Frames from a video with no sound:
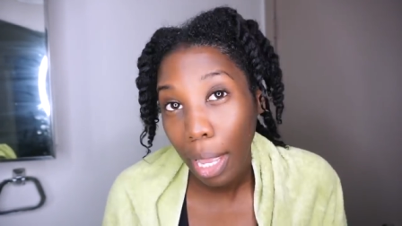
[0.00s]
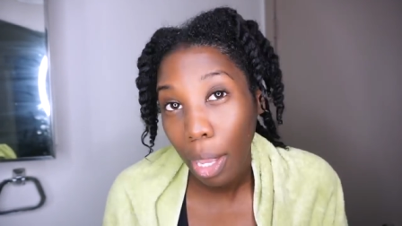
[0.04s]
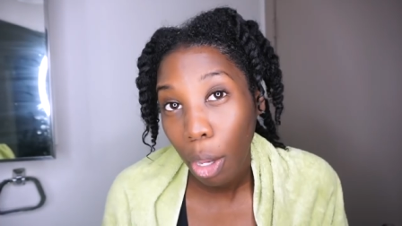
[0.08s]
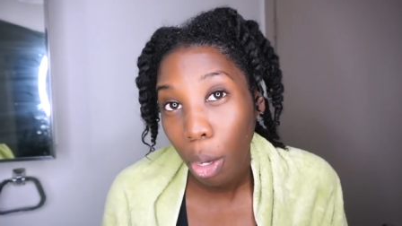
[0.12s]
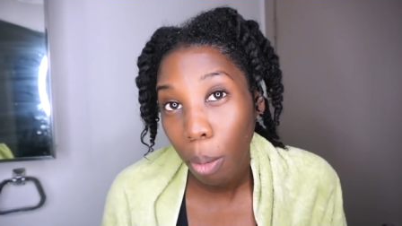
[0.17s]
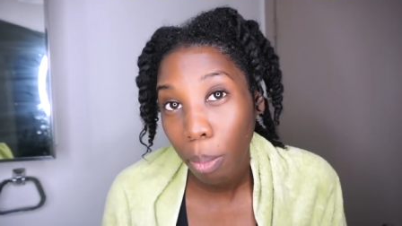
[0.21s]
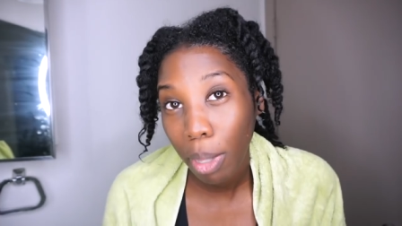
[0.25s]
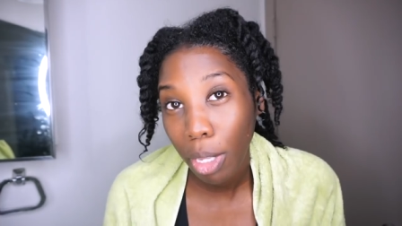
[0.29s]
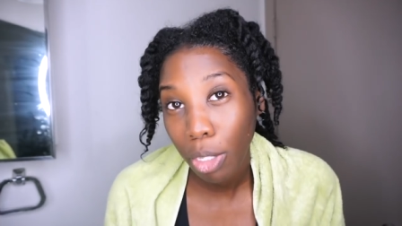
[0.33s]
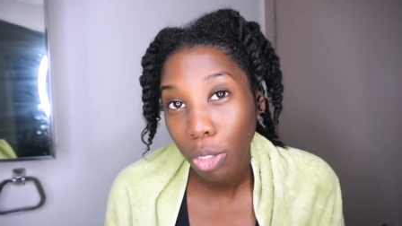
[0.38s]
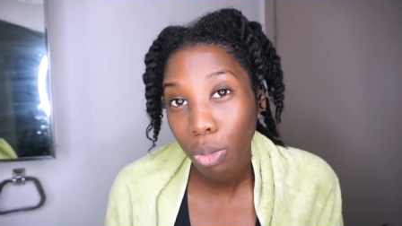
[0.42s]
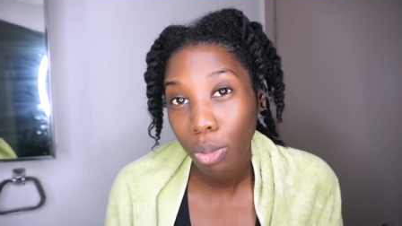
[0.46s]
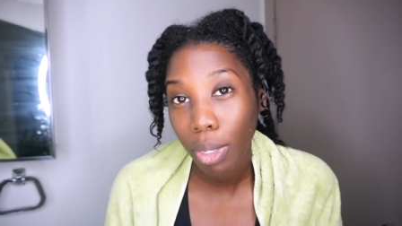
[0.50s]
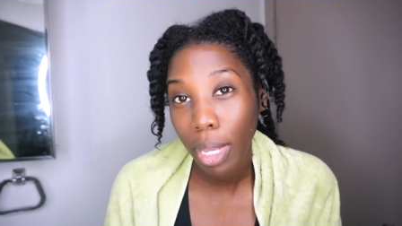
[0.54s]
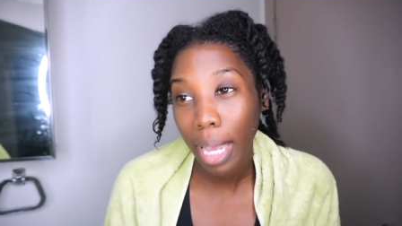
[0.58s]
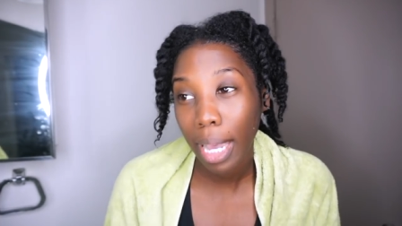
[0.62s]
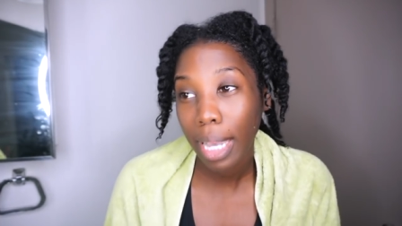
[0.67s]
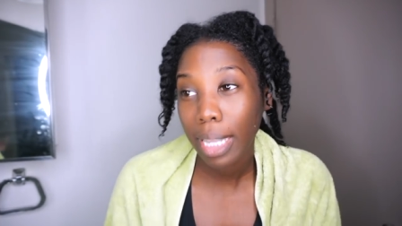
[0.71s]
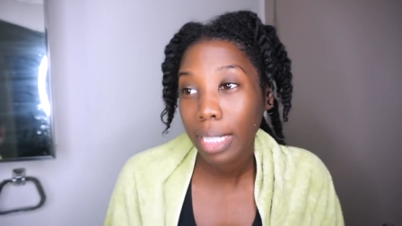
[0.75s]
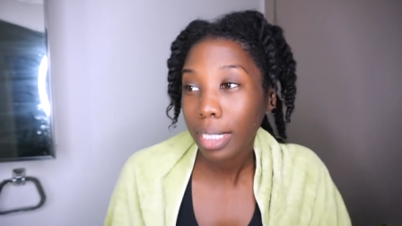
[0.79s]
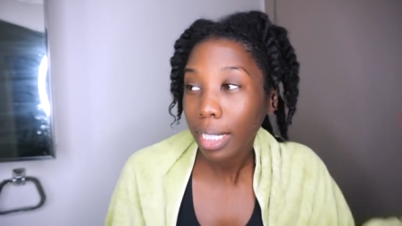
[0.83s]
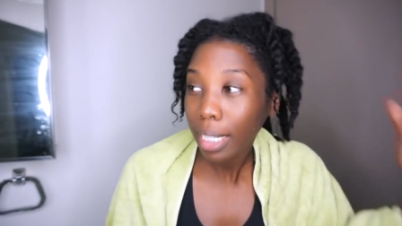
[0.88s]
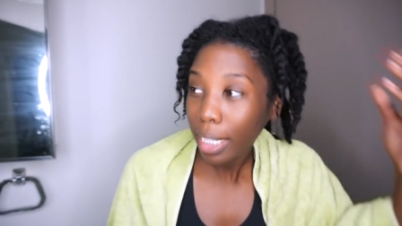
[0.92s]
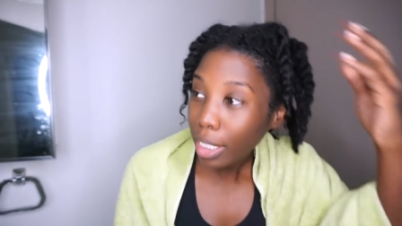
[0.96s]
I hope that you
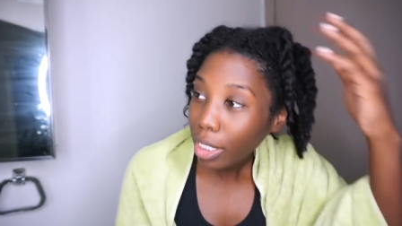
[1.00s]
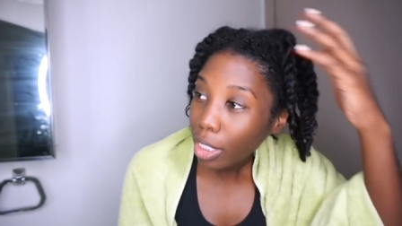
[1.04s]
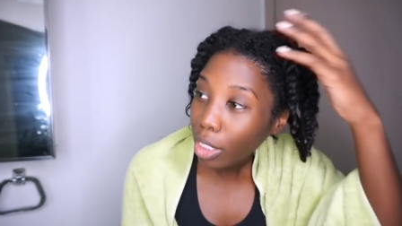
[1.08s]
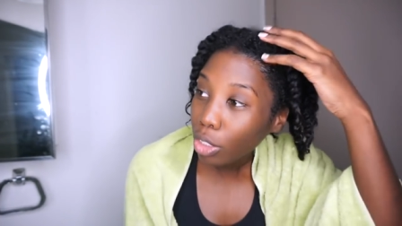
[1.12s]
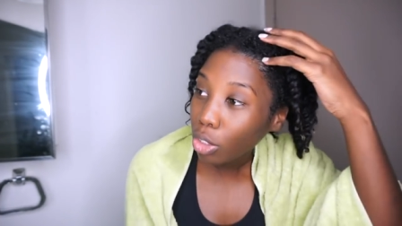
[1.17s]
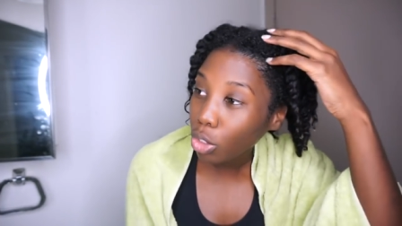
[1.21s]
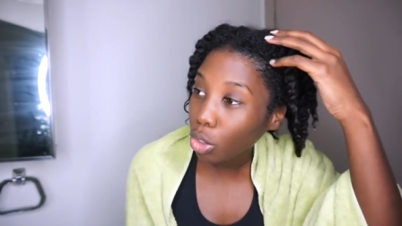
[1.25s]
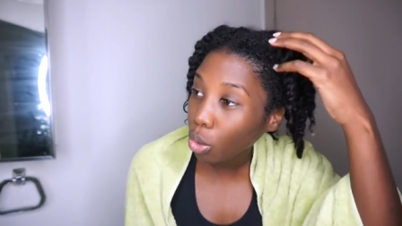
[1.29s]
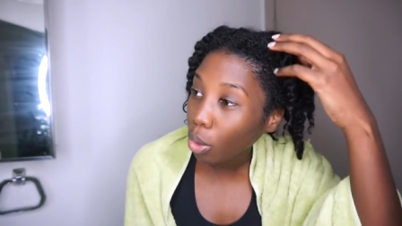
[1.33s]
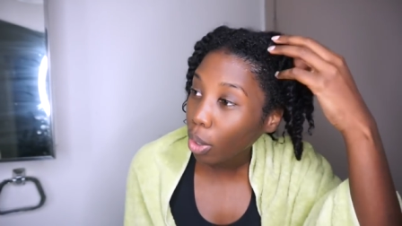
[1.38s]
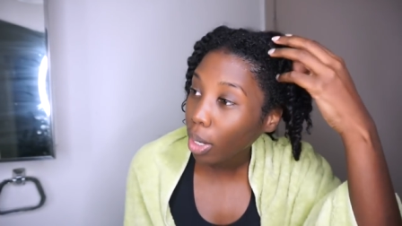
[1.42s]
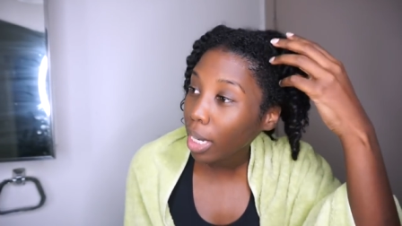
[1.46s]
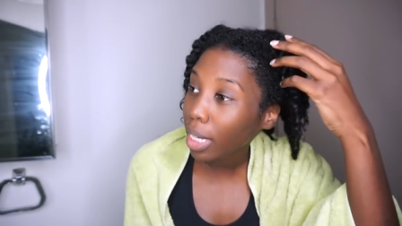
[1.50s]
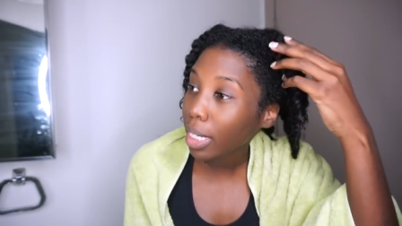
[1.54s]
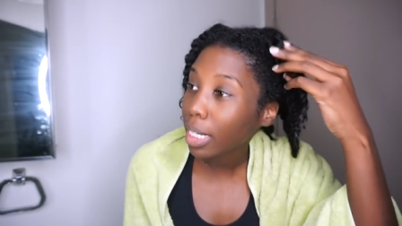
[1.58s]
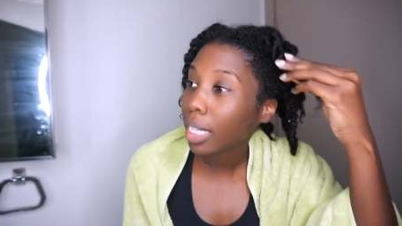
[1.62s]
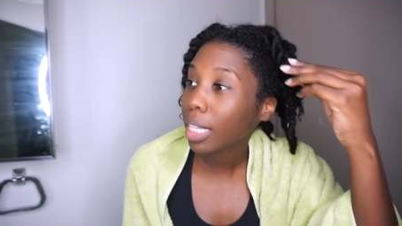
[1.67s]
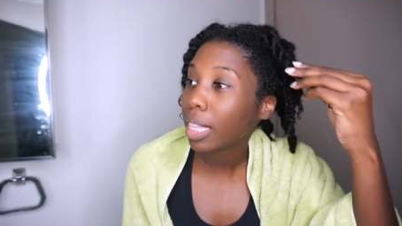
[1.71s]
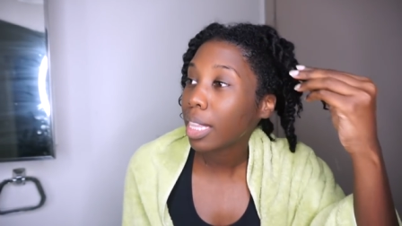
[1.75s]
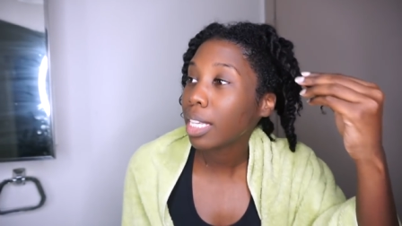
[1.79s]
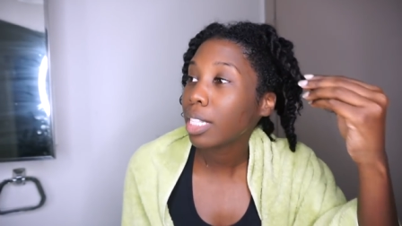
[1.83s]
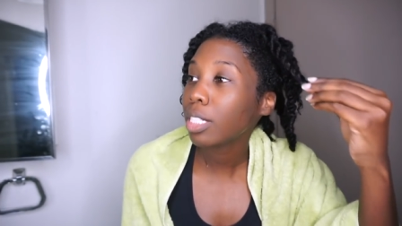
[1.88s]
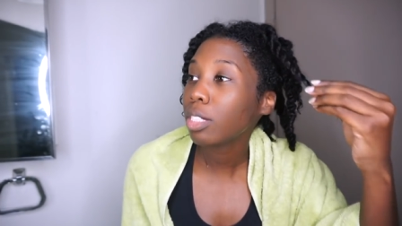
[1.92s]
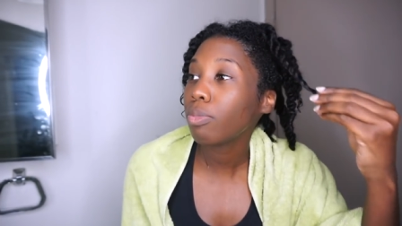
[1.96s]
guys
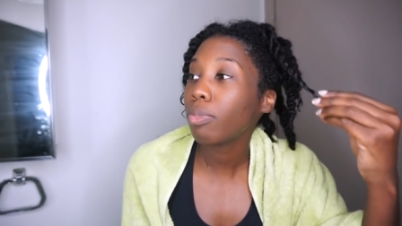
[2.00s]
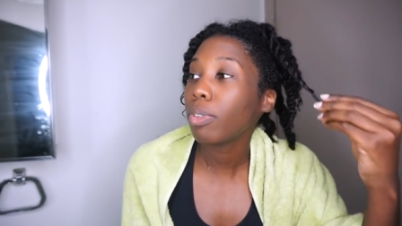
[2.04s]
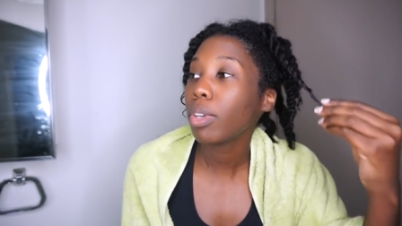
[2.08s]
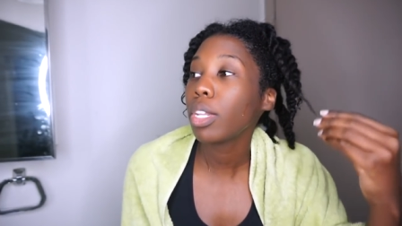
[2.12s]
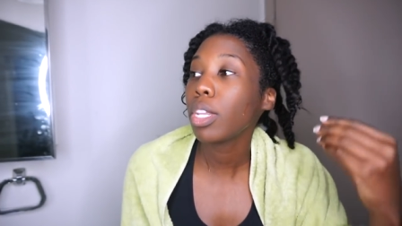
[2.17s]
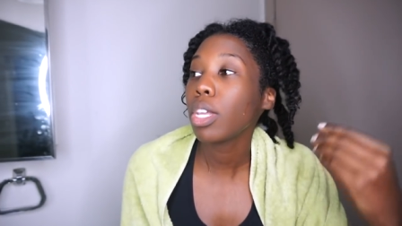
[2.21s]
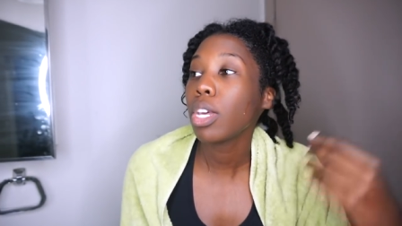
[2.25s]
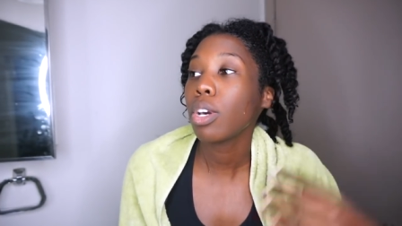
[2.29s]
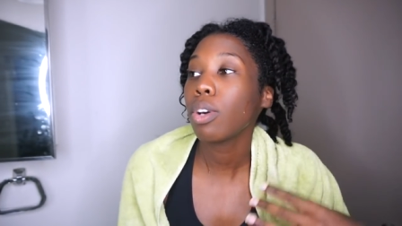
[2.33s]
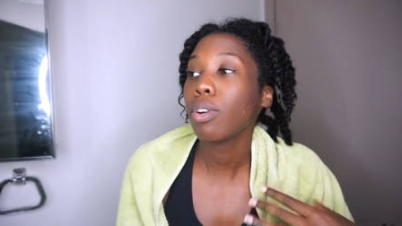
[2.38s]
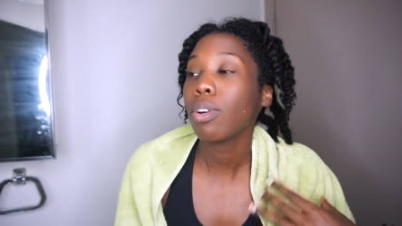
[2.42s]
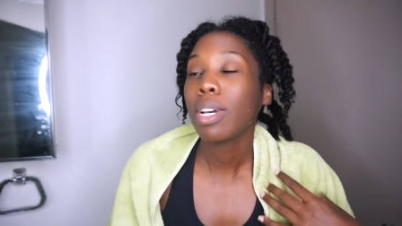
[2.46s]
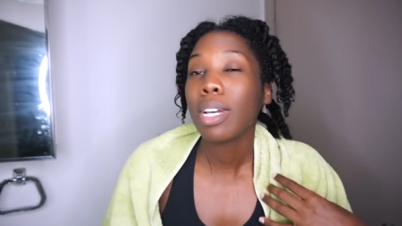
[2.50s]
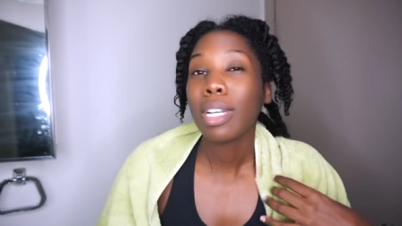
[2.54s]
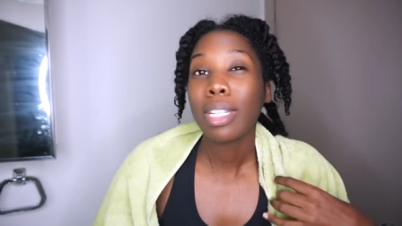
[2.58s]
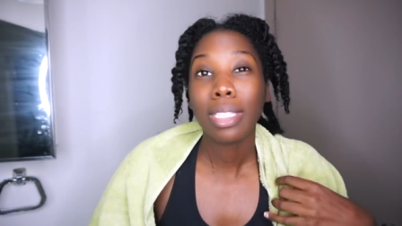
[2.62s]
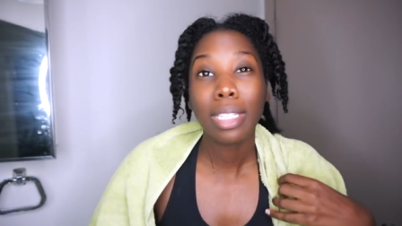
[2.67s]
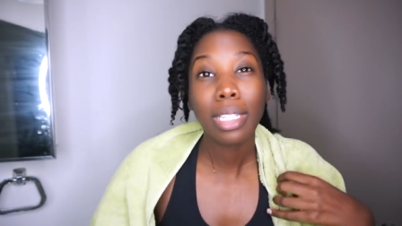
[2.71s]
enjoyed this video